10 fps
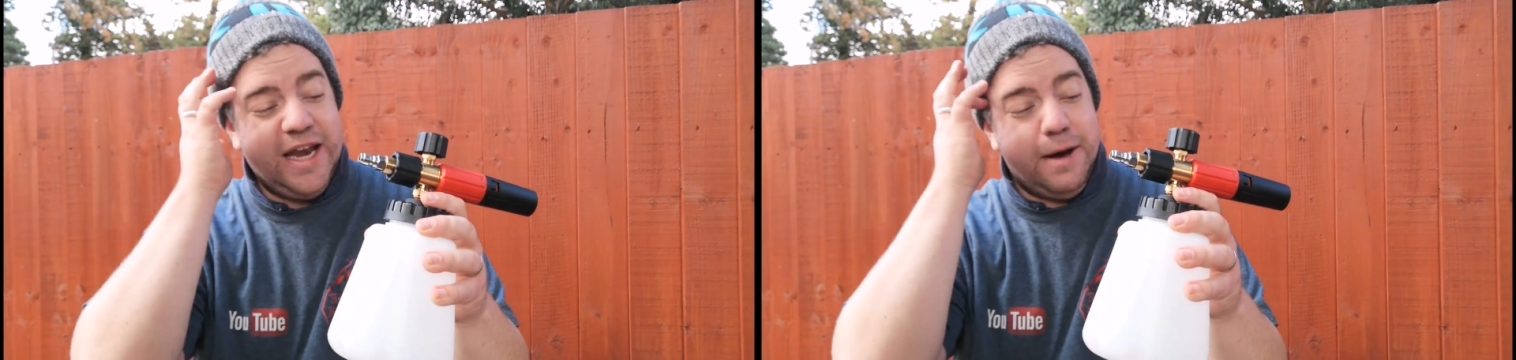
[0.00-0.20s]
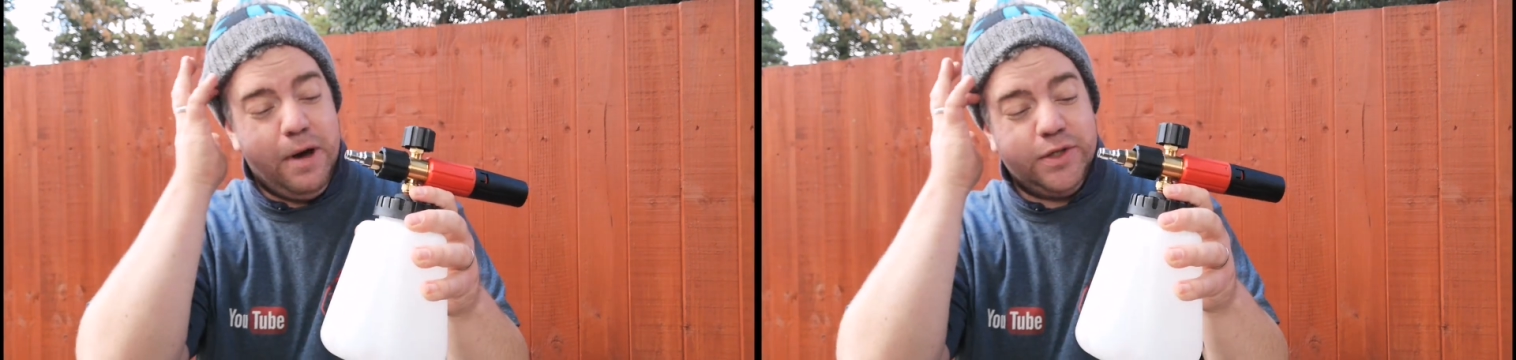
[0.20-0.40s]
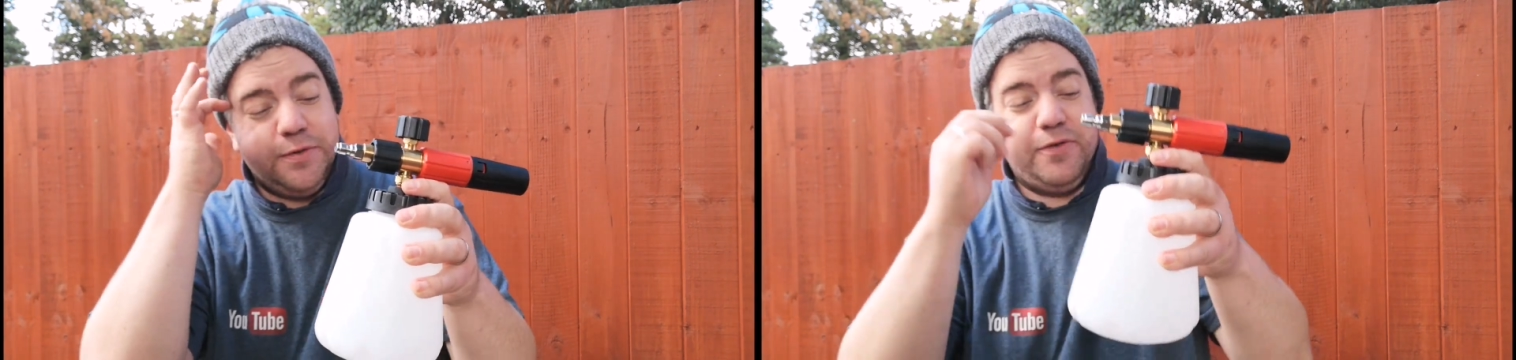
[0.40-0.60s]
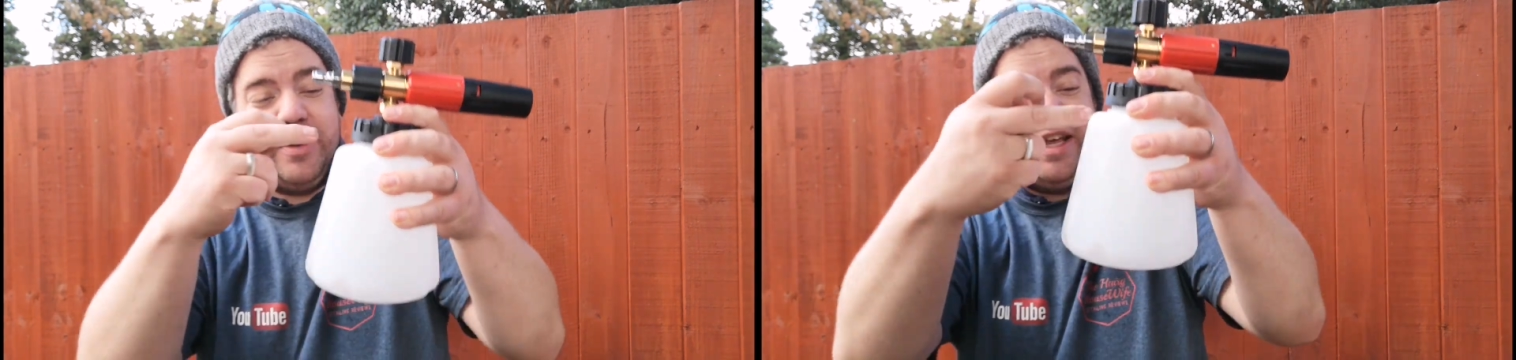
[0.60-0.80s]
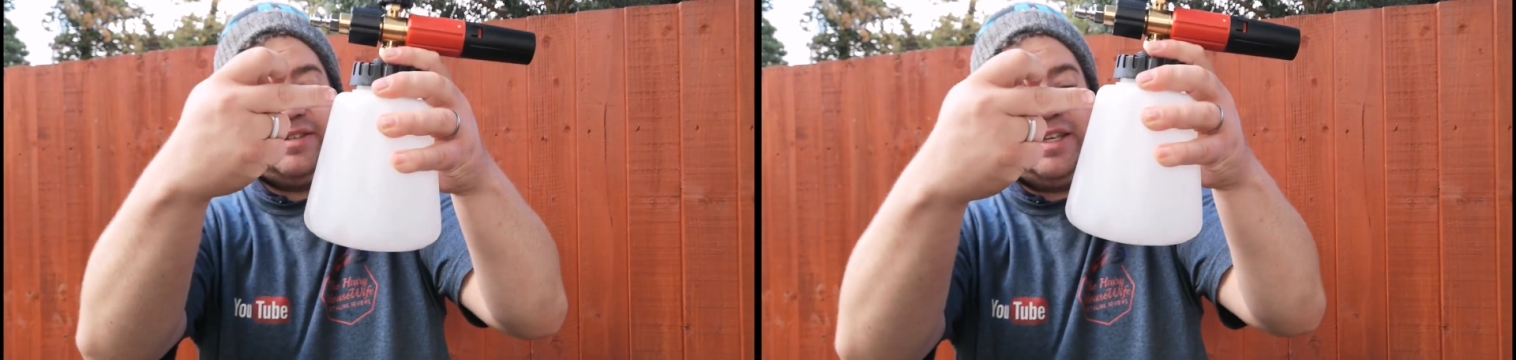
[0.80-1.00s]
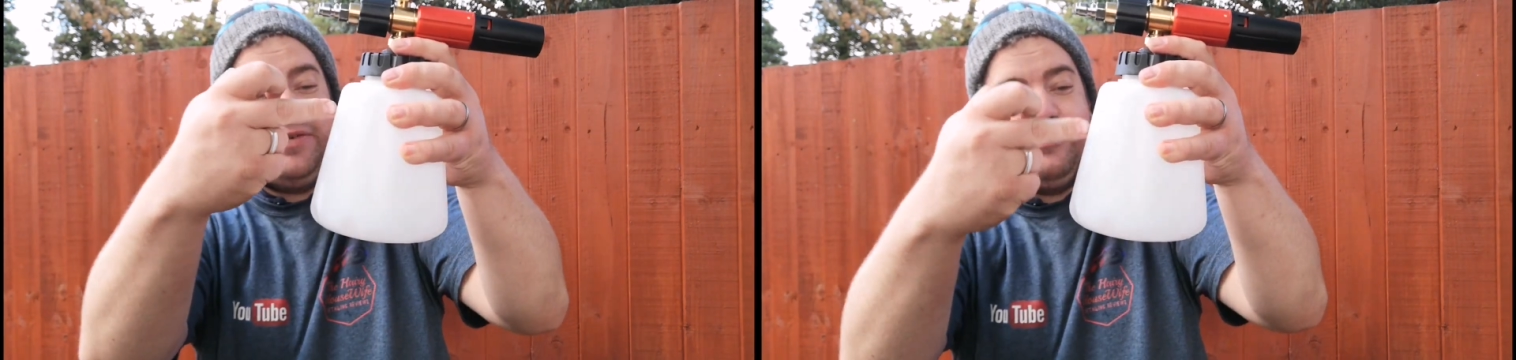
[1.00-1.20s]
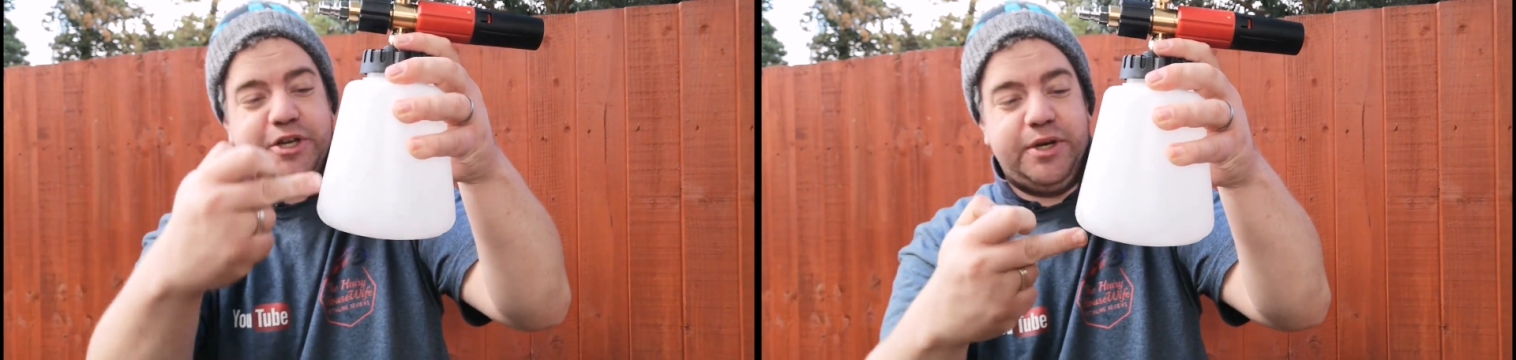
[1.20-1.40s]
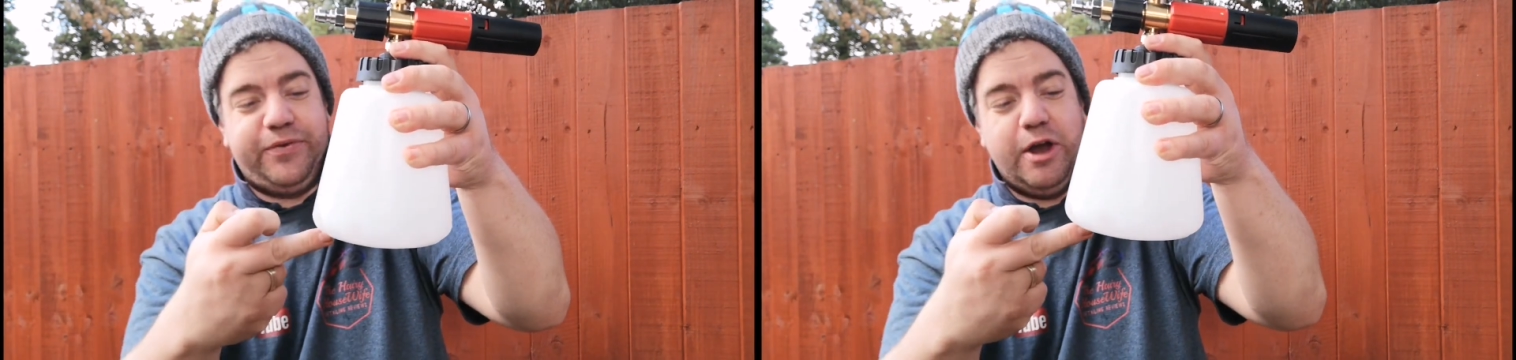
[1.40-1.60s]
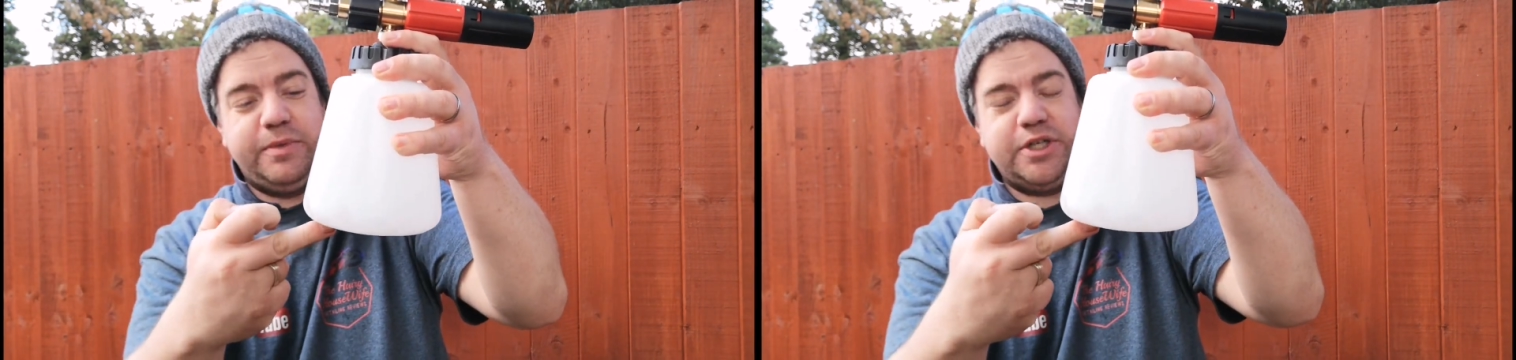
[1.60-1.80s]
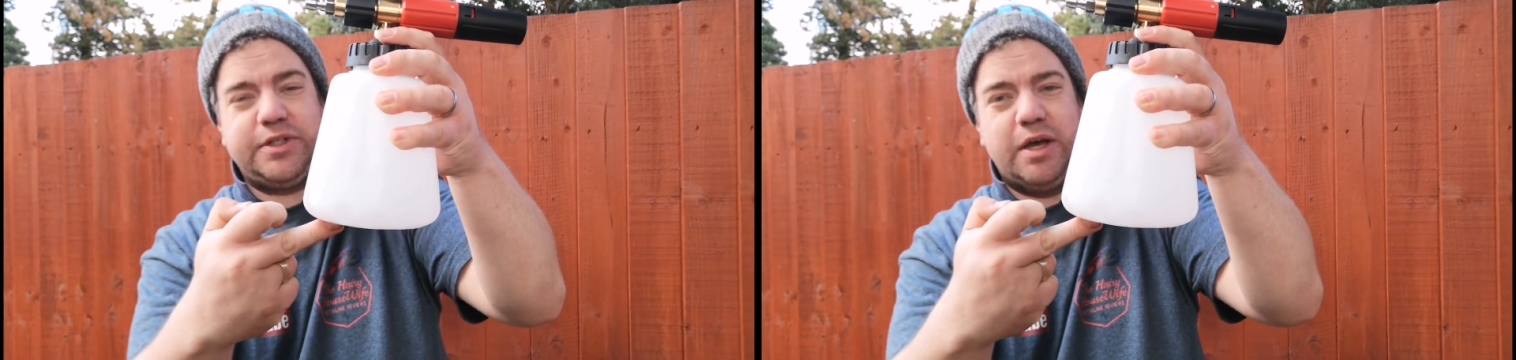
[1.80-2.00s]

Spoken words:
Now, most of them have got that stiff, rigid foam that just